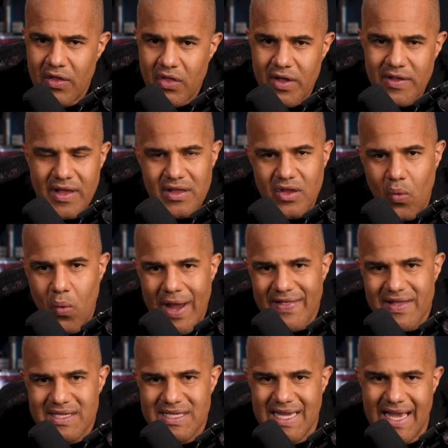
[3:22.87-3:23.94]
The way
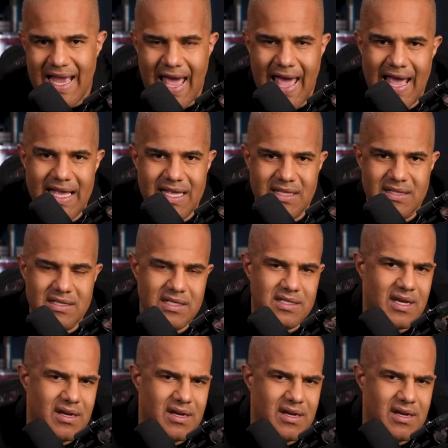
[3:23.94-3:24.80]
this thing ends is